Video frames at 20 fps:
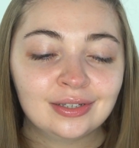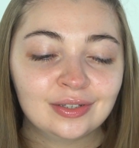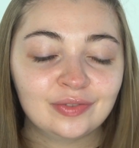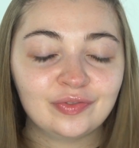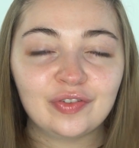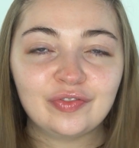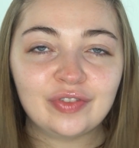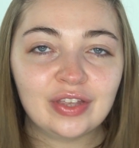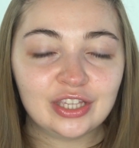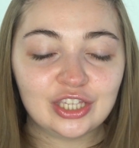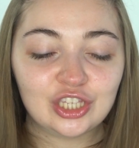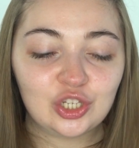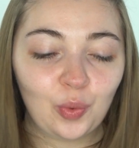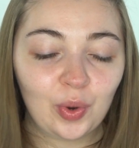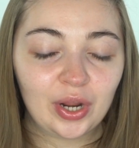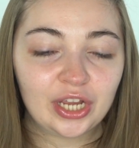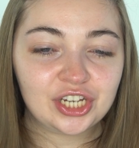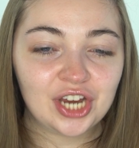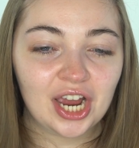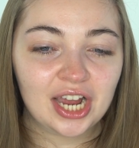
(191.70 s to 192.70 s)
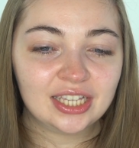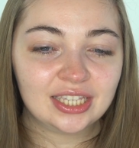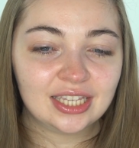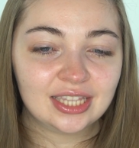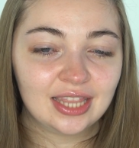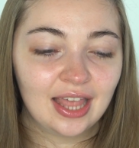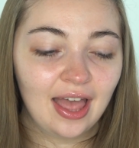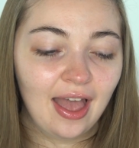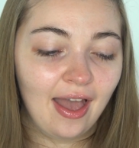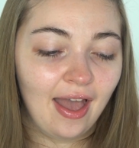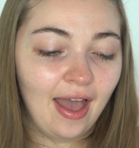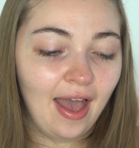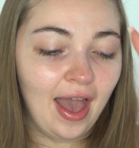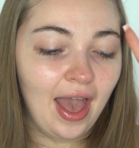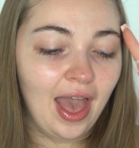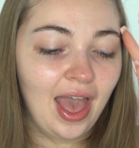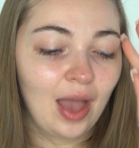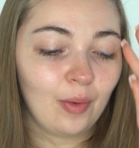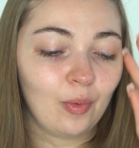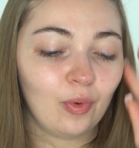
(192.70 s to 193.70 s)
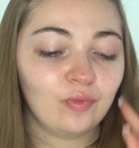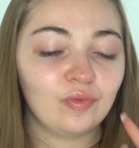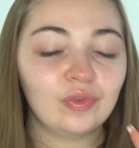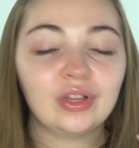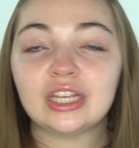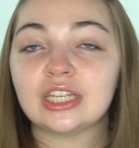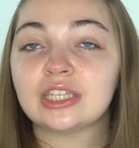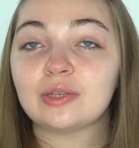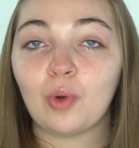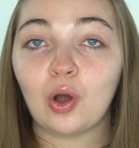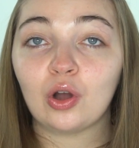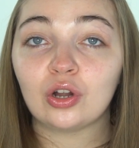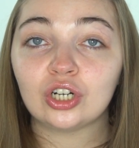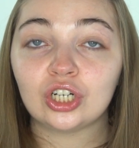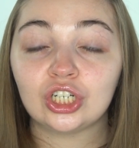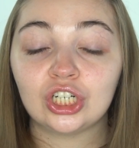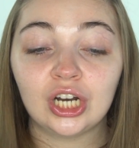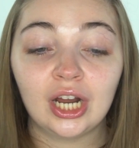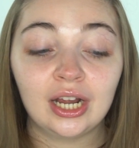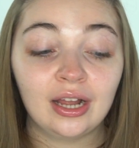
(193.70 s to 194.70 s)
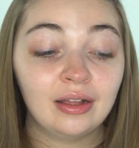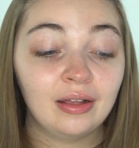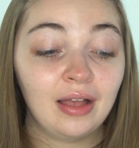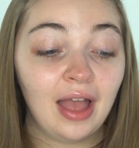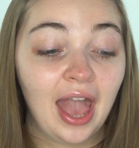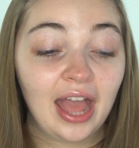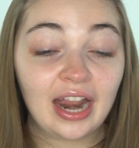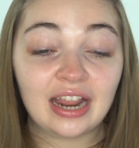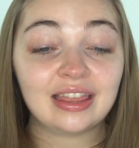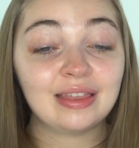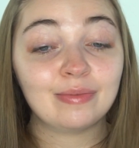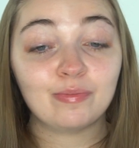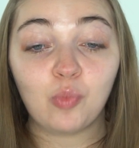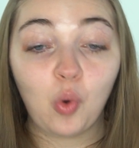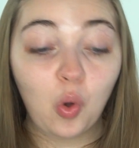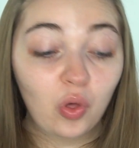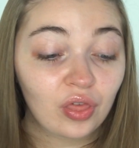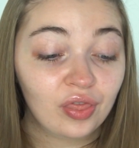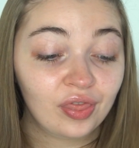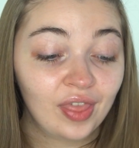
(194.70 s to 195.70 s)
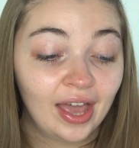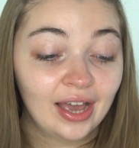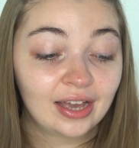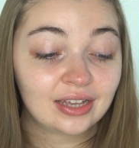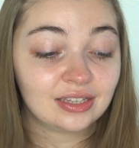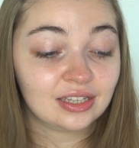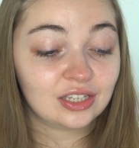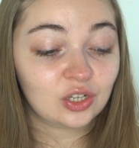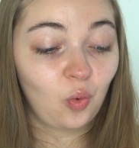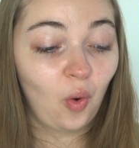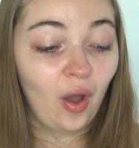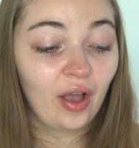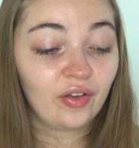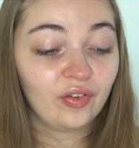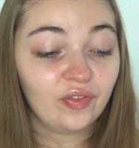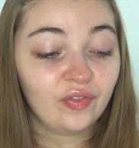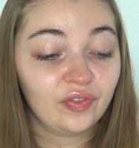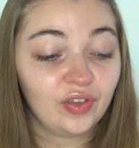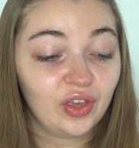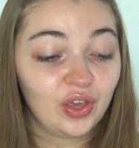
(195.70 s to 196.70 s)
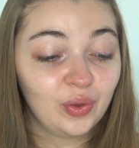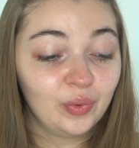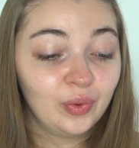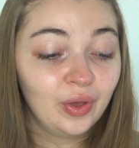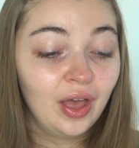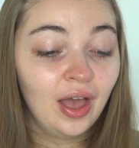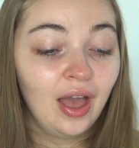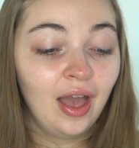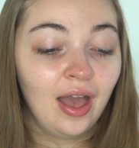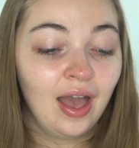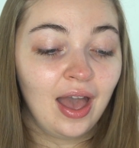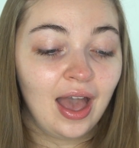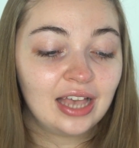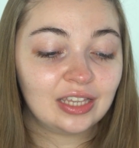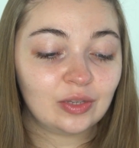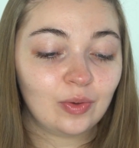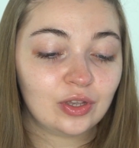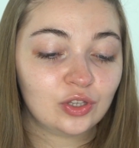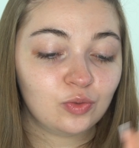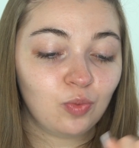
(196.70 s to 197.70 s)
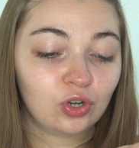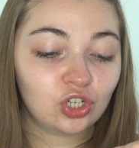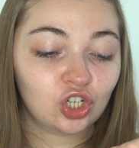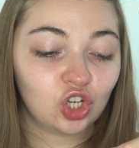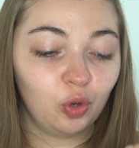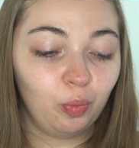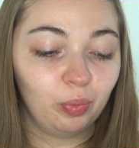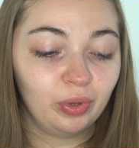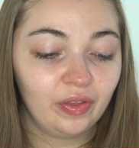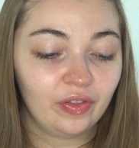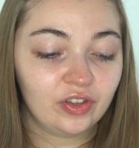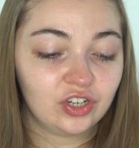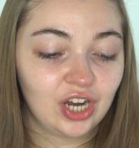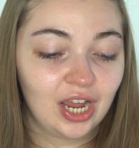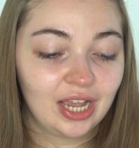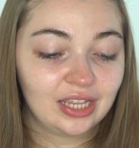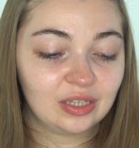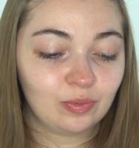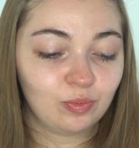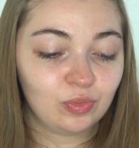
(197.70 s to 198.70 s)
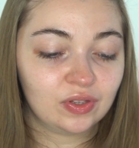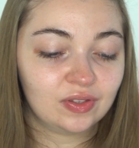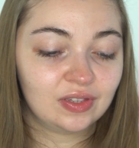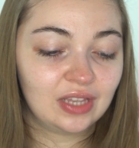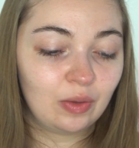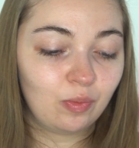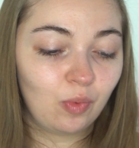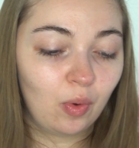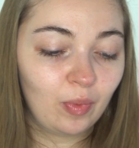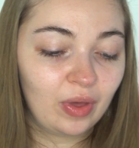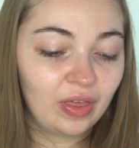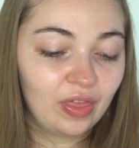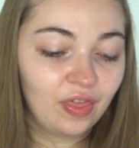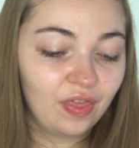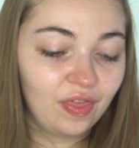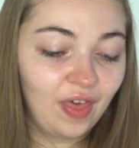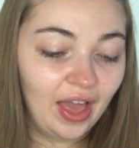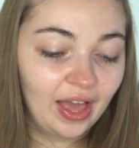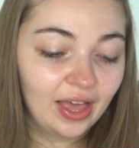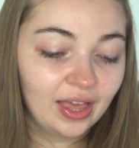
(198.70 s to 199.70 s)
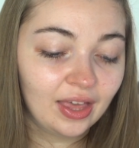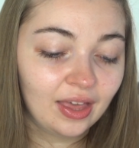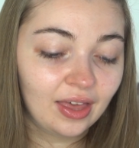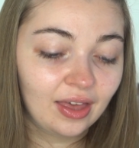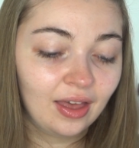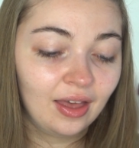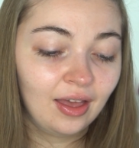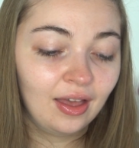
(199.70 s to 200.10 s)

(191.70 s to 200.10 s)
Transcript: 15 to 20 shades in there. I won't really swatch anything more than that because there's quite a few. So I'll swatch a couple of the shades and we'll see what we think.